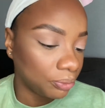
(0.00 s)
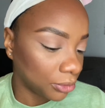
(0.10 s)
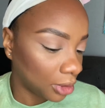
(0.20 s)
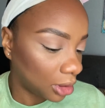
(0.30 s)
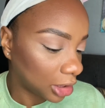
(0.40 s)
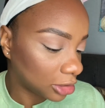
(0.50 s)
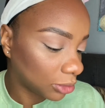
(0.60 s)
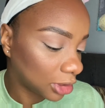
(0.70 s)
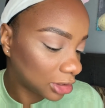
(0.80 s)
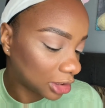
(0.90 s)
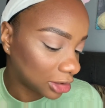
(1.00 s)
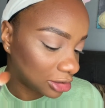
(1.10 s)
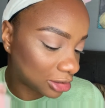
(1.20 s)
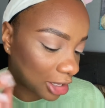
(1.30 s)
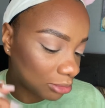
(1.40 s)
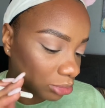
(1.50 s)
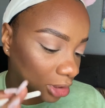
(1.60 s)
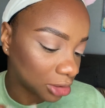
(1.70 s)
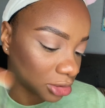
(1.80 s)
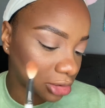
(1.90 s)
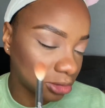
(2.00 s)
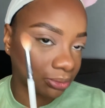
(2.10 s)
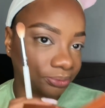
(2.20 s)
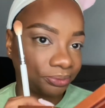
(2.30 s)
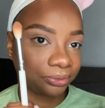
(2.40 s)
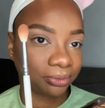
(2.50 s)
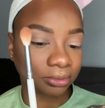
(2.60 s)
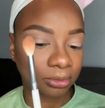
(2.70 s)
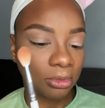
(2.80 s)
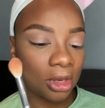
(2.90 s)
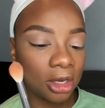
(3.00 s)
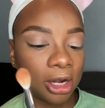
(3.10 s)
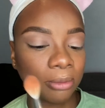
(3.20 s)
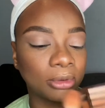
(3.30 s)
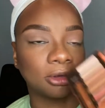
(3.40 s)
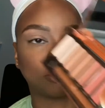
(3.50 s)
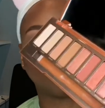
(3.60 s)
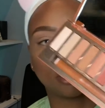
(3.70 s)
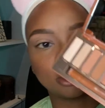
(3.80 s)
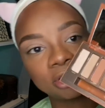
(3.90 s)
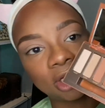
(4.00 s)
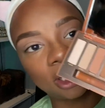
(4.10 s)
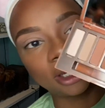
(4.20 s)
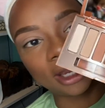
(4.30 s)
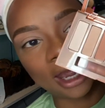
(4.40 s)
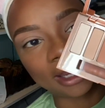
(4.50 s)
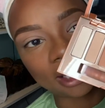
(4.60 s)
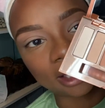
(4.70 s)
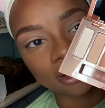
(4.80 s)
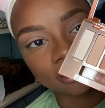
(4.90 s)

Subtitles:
Okay, so we're gonna take this same brush, and now we're gonna go into the shade Cayenne.